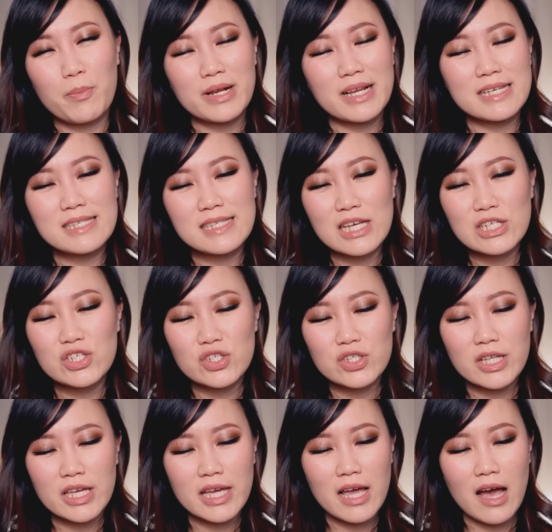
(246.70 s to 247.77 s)
but
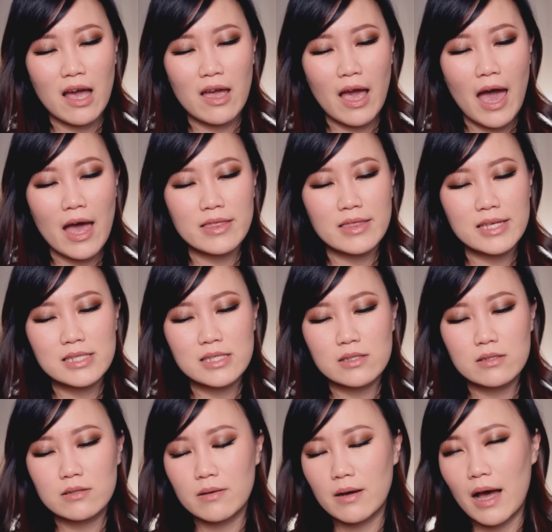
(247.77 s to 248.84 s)
essentially I had
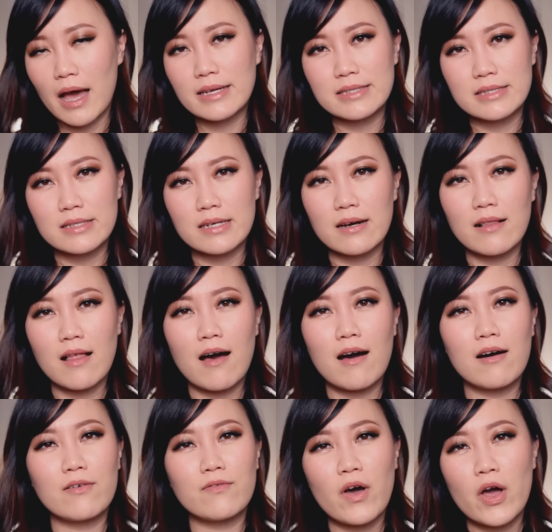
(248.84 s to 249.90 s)
this ideal
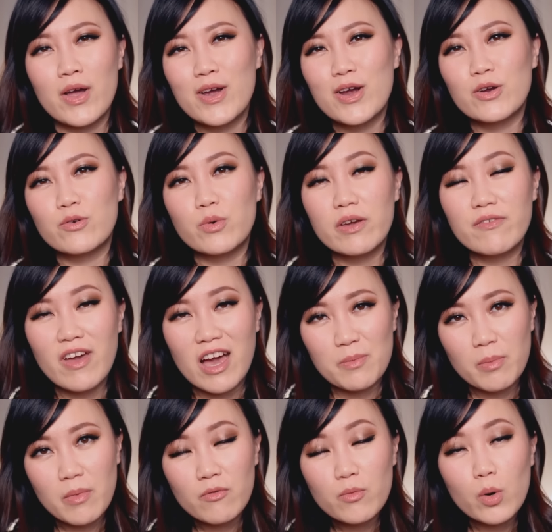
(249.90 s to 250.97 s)
of
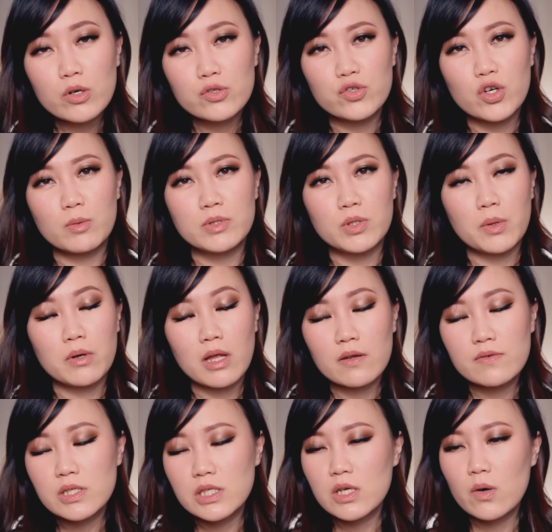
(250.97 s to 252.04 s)
revamping my wardrobe, doing a
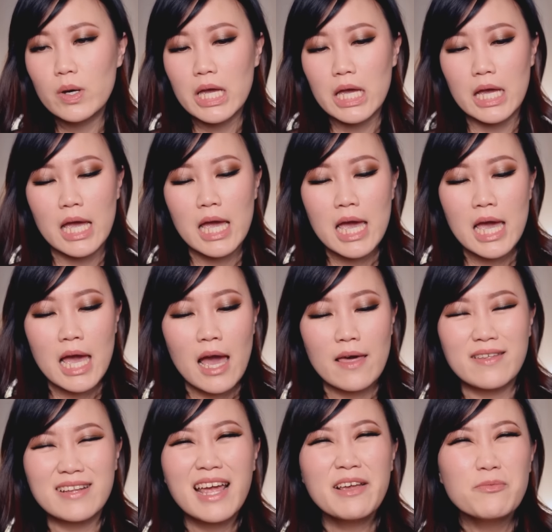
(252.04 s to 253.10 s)
lot of sewing.
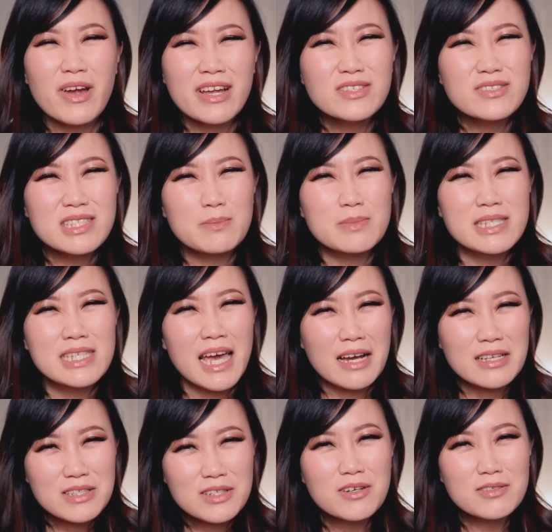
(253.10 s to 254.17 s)
And then I ran into some
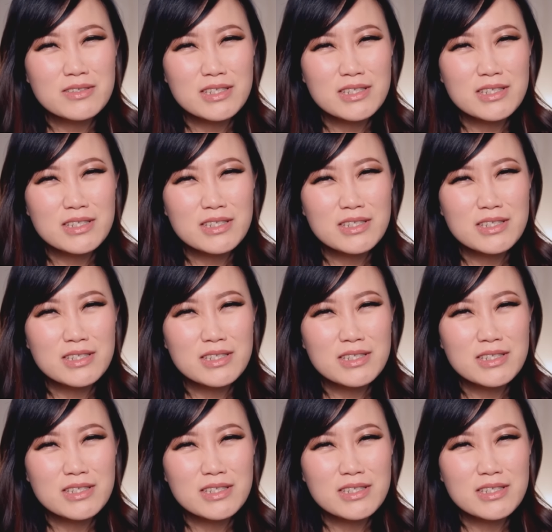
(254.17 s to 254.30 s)
technical